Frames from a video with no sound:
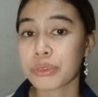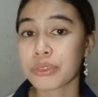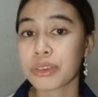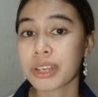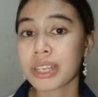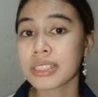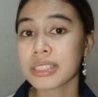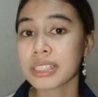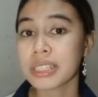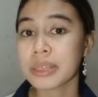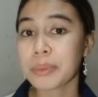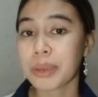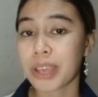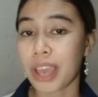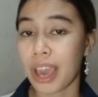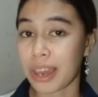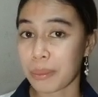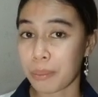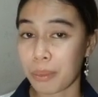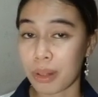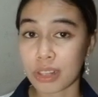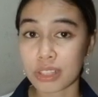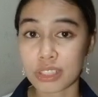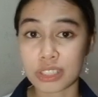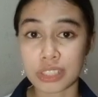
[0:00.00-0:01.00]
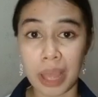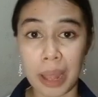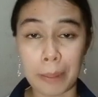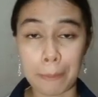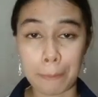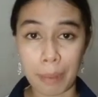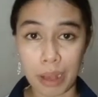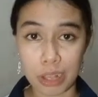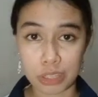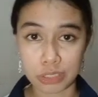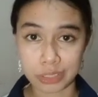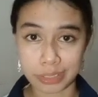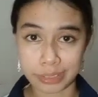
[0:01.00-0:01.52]
grazing by animals, and
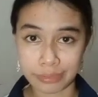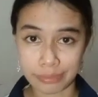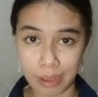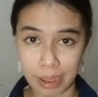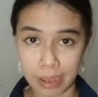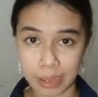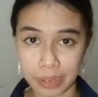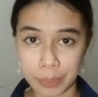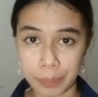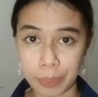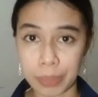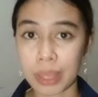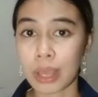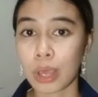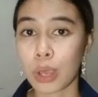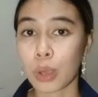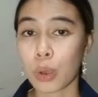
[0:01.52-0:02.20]
passerby.